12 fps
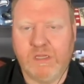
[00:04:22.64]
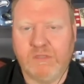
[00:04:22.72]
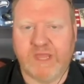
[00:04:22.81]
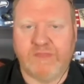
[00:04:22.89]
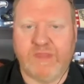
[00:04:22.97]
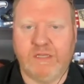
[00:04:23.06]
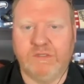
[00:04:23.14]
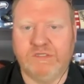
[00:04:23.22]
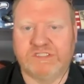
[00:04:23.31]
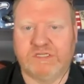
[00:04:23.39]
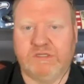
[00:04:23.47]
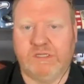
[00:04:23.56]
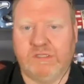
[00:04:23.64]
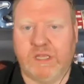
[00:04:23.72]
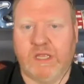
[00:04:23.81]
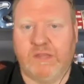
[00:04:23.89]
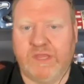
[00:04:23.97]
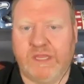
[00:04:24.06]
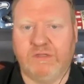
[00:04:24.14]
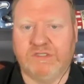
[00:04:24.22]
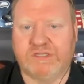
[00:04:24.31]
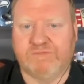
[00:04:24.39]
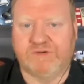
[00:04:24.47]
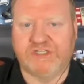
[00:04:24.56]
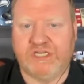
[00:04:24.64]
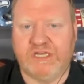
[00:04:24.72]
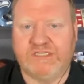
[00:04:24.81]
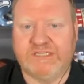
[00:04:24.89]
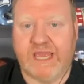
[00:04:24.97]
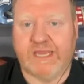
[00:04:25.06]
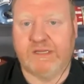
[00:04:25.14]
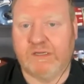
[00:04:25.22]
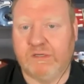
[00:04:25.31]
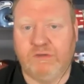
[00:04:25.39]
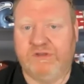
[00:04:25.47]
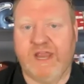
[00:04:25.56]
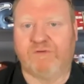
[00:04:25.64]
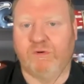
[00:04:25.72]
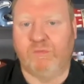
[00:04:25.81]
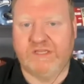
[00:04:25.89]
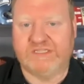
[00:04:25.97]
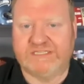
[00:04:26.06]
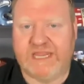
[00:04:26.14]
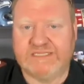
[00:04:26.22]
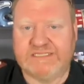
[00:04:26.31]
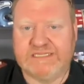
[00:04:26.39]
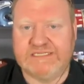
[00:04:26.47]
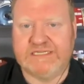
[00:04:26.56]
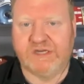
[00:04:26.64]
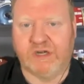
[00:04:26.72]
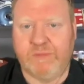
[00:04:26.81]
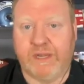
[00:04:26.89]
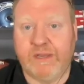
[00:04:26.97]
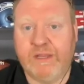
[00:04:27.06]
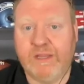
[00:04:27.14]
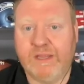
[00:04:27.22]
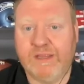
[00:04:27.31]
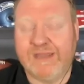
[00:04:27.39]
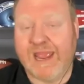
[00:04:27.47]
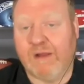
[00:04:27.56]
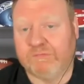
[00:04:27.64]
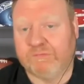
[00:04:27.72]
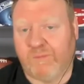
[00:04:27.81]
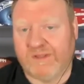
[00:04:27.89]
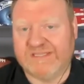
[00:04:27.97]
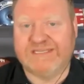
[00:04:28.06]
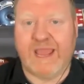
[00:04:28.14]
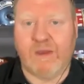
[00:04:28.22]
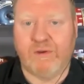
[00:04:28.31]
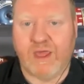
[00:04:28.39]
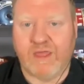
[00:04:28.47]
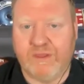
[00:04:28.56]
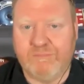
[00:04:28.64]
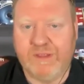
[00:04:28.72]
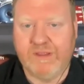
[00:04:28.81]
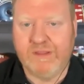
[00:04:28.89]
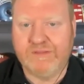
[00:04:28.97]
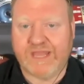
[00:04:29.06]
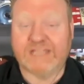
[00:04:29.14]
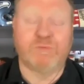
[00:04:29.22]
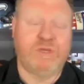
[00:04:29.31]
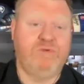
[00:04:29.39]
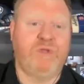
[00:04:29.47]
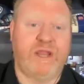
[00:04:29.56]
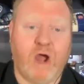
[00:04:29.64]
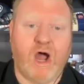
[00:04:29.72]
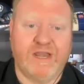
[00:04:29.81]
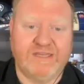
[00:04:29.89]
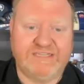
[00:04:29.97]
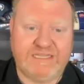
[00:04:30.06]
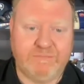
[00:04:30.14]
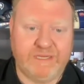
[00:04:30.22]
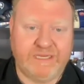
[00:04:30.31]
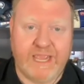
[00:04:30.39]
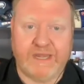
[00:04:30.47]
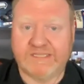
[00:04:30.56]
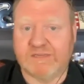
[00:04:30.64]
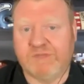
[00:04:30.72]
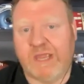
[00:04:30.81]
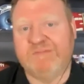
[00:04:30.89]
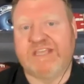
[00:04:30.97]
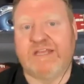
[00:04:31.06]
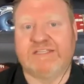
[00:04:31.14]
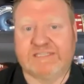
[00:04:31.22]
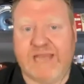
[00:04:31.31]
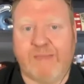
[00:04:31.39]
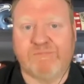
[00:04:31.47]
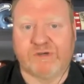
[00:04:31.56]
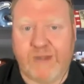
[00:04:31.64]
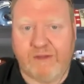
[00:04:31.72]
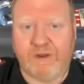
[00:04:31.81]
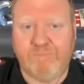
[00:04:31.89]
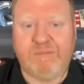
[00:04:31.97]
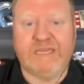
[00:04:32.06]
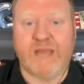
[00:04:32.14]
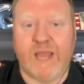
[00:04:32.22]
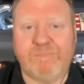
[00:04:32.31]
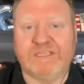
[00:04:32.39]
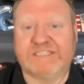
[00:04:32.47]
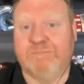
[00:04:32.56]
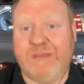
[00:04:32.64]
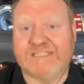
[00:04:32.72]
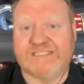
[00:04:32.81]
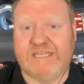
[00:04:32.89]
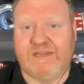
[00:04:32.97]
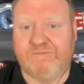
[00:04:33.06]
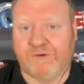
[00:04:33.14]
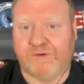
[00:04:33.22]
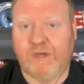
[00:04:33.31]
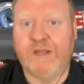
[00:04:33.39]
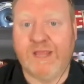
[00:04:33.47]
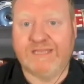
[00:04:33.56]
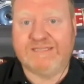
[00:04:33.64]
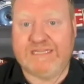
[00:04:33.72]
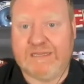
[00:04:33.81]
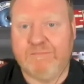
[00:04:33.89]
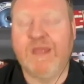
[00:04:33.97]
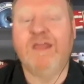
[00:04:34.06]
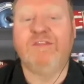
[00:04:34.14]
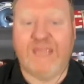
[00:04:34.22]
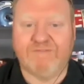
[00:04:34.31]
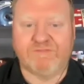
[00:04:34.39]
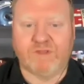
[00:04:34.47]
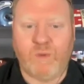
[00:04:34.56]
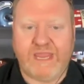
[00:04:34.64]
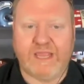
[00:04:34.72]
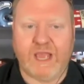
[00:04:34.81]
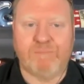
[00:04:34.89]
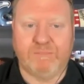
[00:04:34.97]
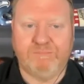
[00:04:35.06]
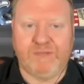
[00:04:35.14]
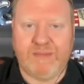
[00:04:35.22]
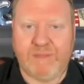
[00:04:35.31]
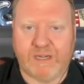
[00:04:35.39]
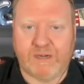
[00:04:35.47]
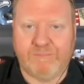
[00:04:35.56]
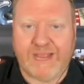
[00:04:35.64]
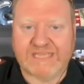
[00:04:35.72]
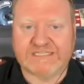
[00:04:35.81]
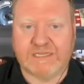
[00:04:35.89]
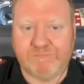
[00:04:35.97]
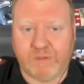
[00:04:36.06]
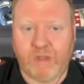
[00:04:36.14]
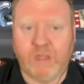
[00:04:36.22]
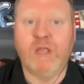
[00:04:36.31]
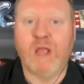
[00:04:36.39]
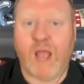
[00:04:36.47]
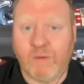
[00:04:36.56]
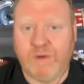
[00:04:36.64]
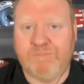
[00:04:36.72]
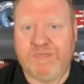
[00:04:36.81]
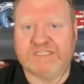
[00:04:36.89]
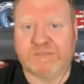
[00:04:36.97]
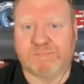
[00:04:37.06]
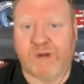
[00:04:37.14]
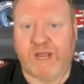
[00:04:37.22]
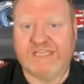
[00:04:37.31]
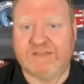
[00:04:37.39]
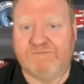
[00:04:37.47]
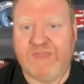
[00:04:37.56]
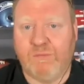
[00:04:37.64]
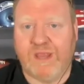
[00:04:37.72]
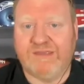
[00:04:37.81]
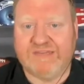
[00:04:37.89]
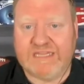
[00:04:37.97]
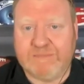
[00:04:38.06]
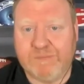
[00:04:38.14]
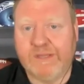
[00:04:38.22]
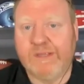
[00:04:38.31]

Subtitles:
Then they lose to Virginia Tech, who never wins the ACC tournament. Now everyone's down on them. That's when you get on a team again. And sometimes getting slapped around and beat up is the best thing for a team. They have to wake up and play better basketball. I wouldn't be surprised if they went deep.